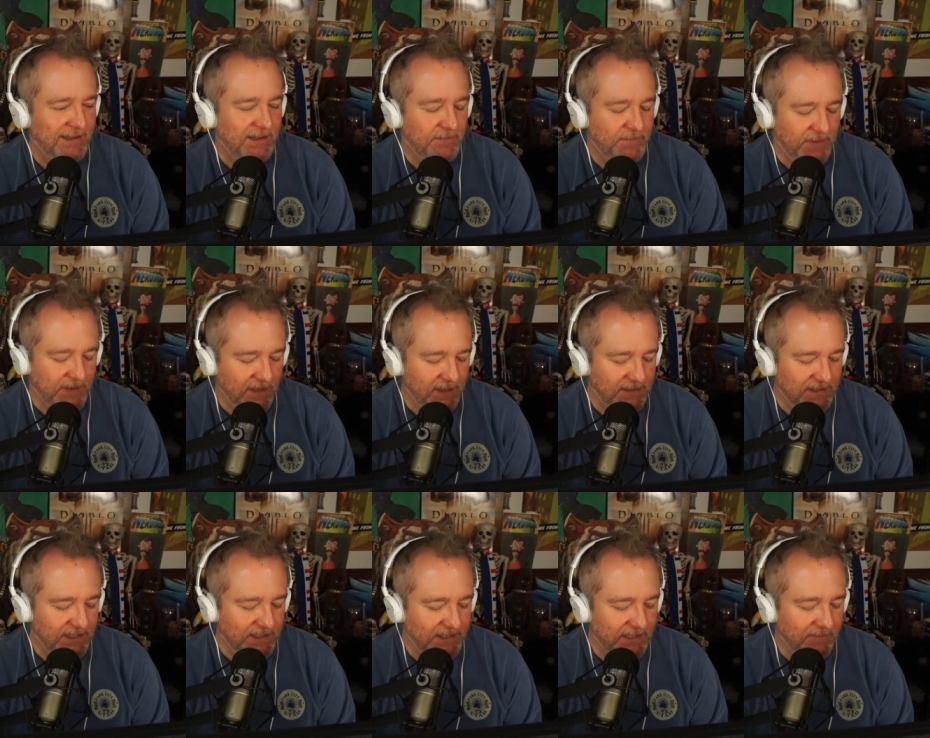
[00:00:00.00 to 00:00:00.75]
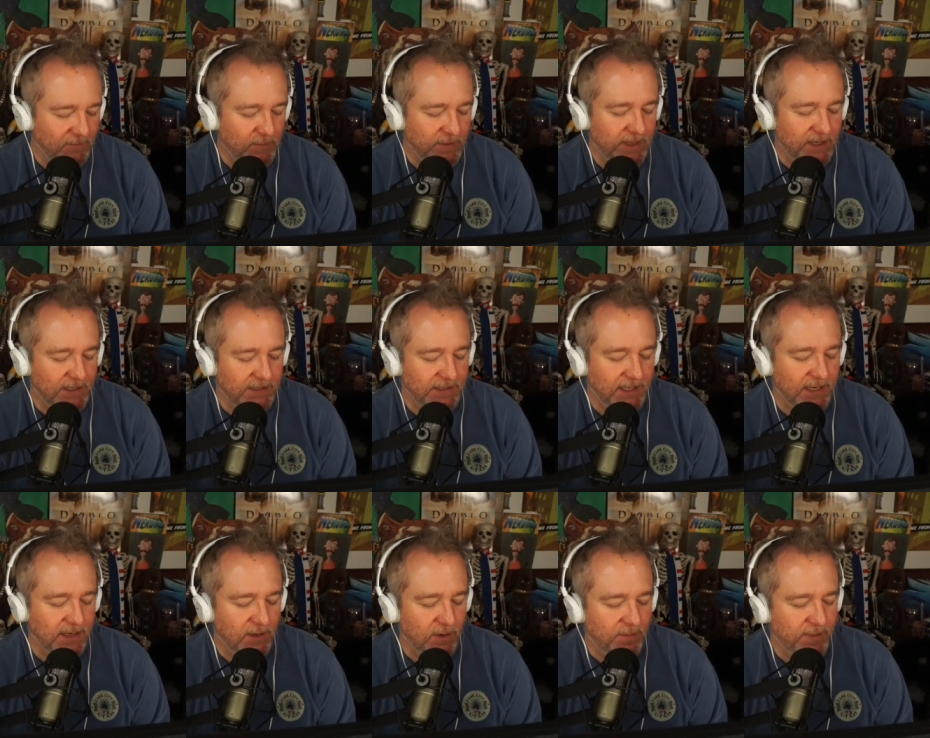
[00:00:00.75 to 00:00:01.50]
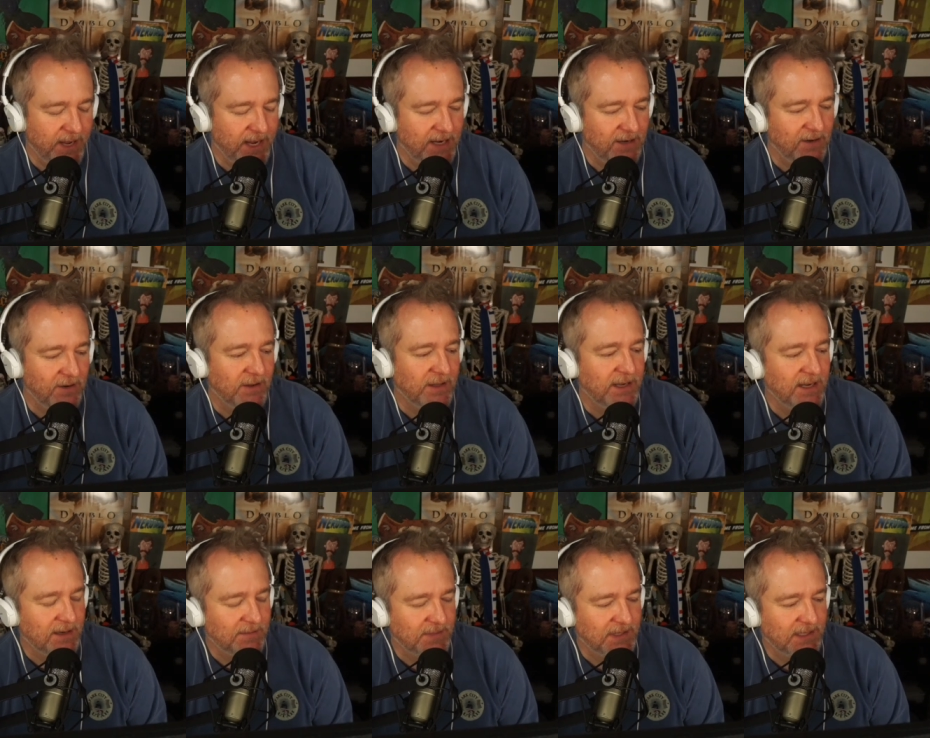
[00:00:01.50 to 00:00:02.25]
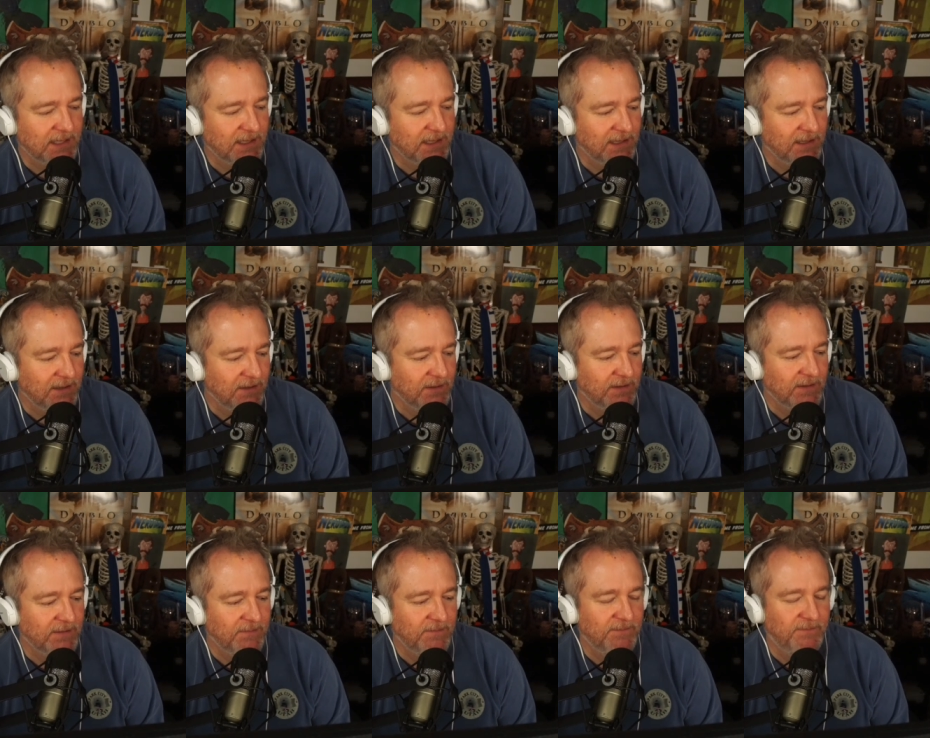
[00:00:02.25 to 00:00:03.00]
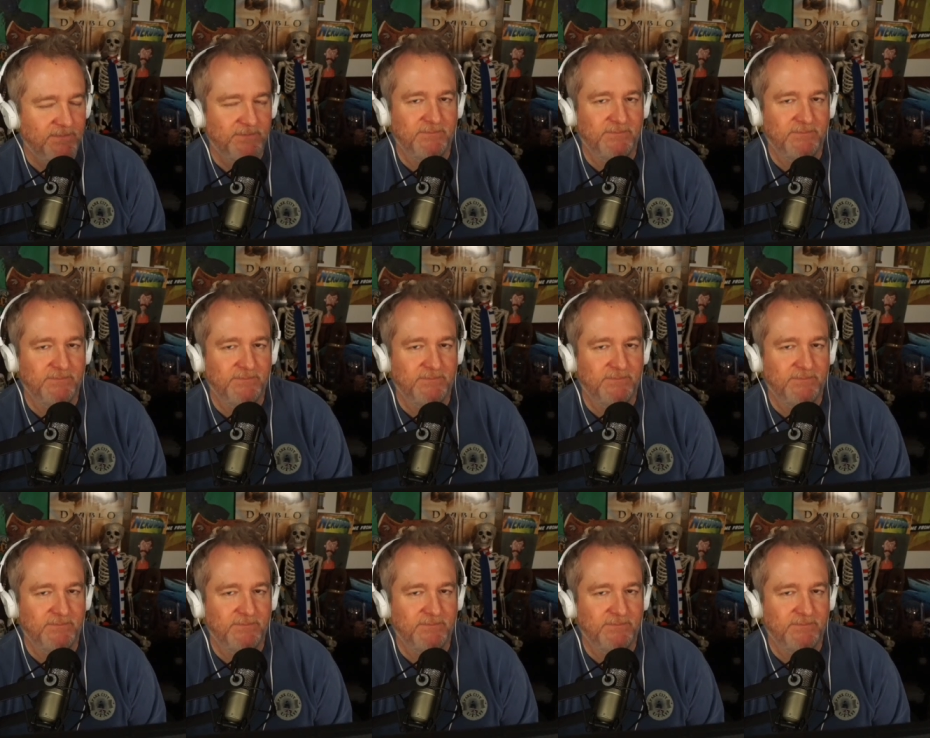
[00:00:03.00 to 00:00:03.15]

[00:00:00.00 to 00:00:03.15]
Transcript: I figured since everyone else I know paid early, I'm just gonna do the,